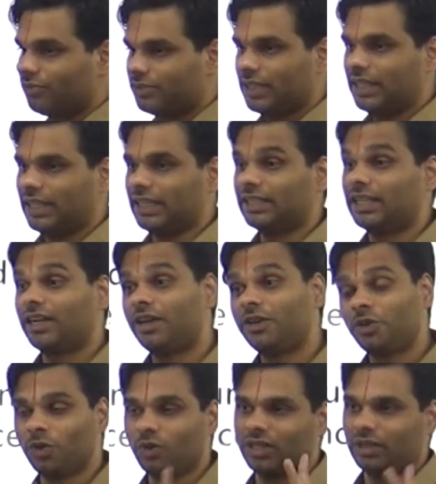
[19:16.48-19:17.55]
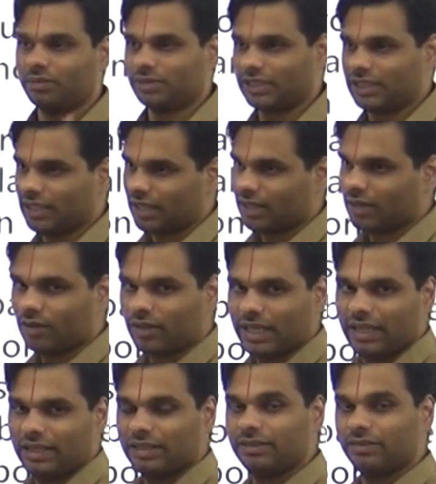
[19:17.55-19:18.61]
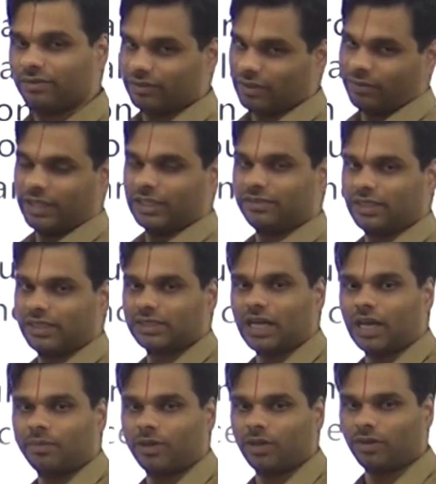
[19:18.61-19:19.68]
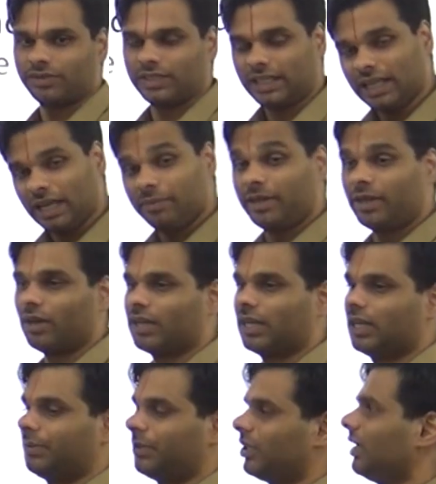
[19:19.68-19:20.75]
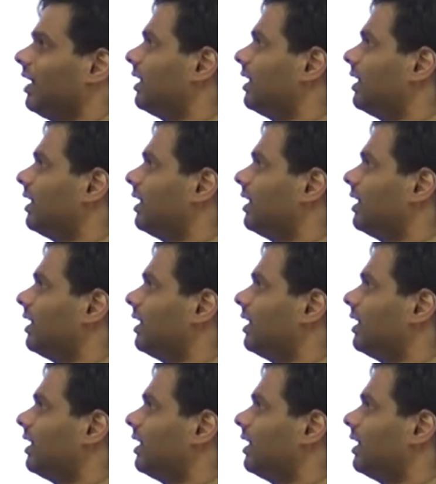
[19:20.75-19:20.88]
offsetting. There are two terms here. Okay, the first one is carbon offsetting. I'll be talking about